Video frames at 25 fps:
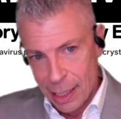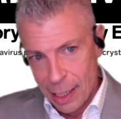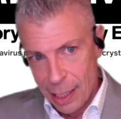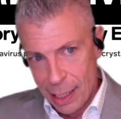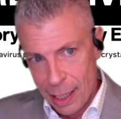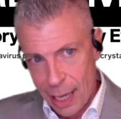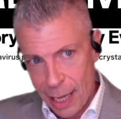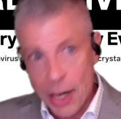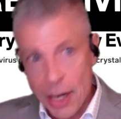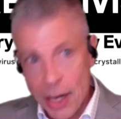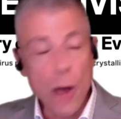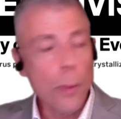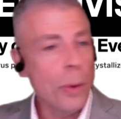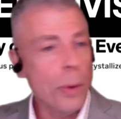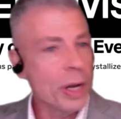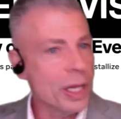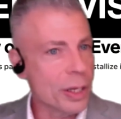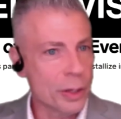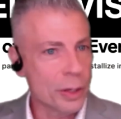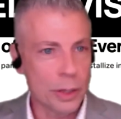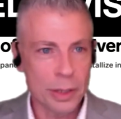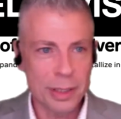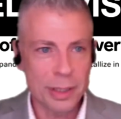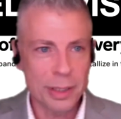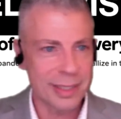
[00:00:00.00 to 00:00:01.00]
And no one
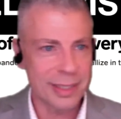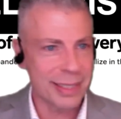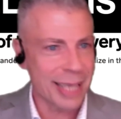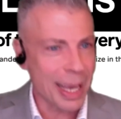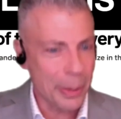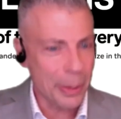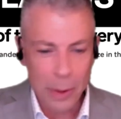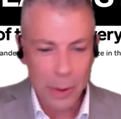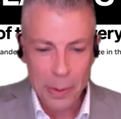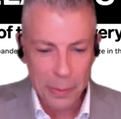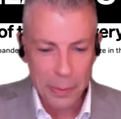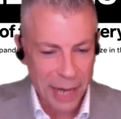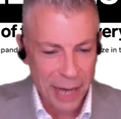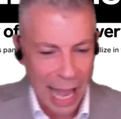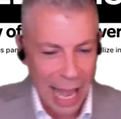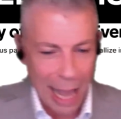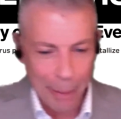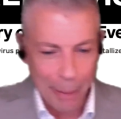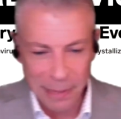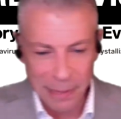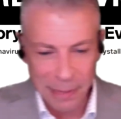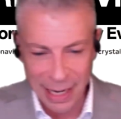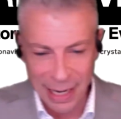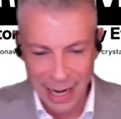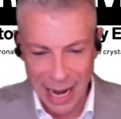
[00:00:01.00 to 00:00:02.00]
could say what would
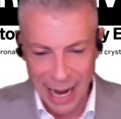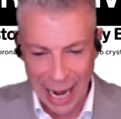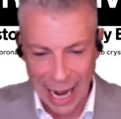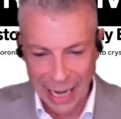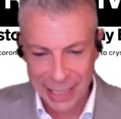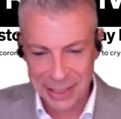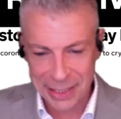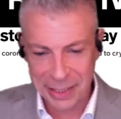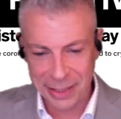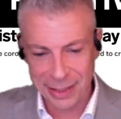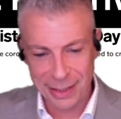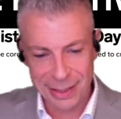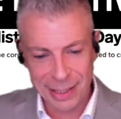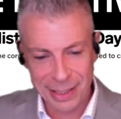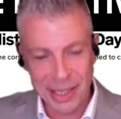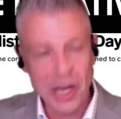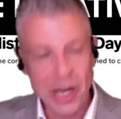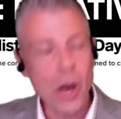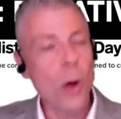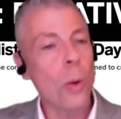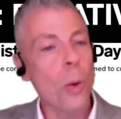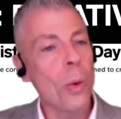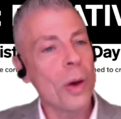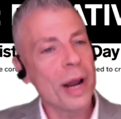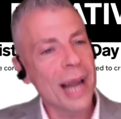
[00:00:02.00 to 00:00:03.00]
happen next. No
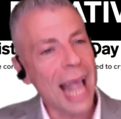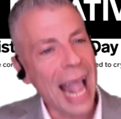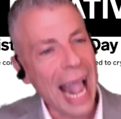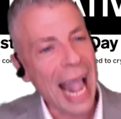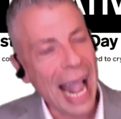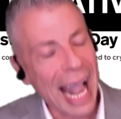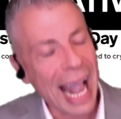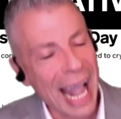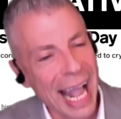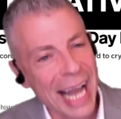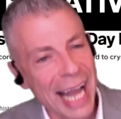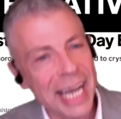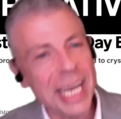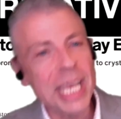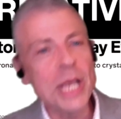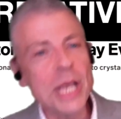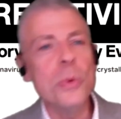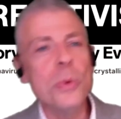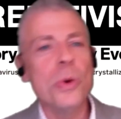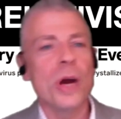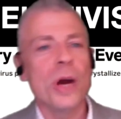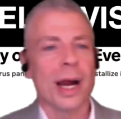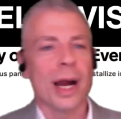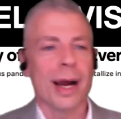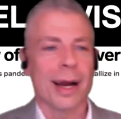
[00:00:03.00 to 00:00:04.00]
one
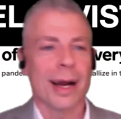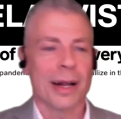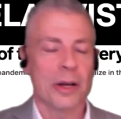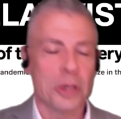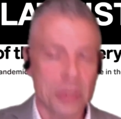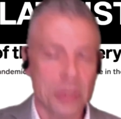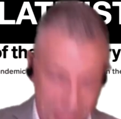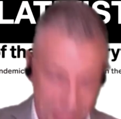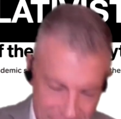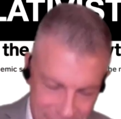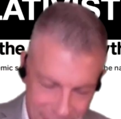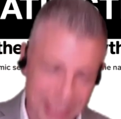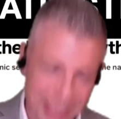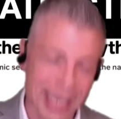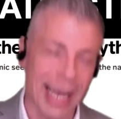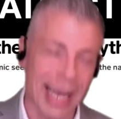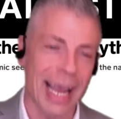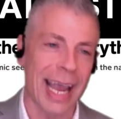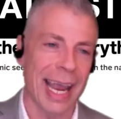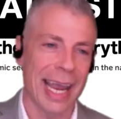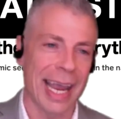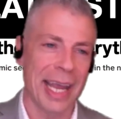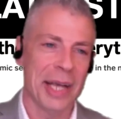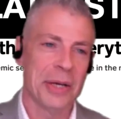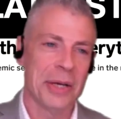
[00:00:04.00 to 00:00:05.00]
anywhere could
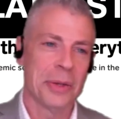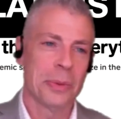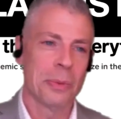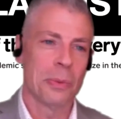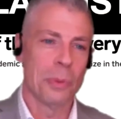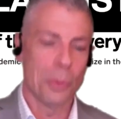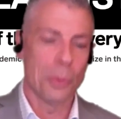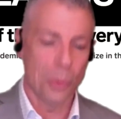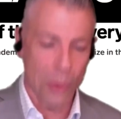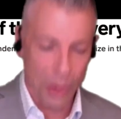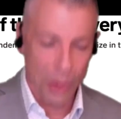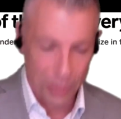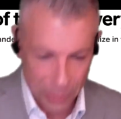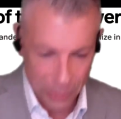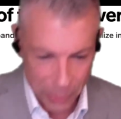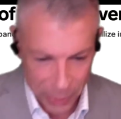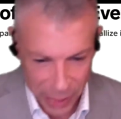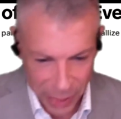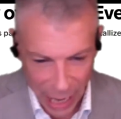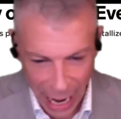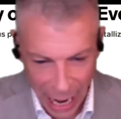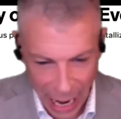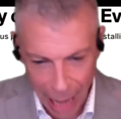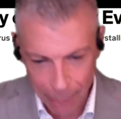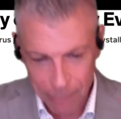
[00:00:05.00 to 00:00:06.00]
say what would
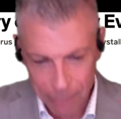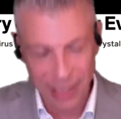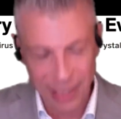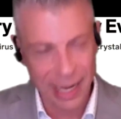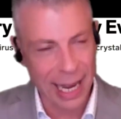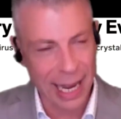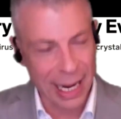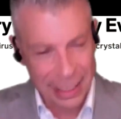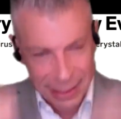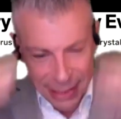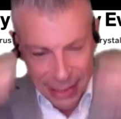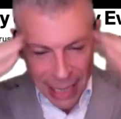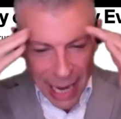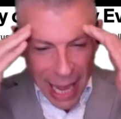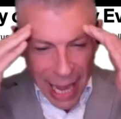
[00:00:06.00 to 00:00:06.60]
happen next.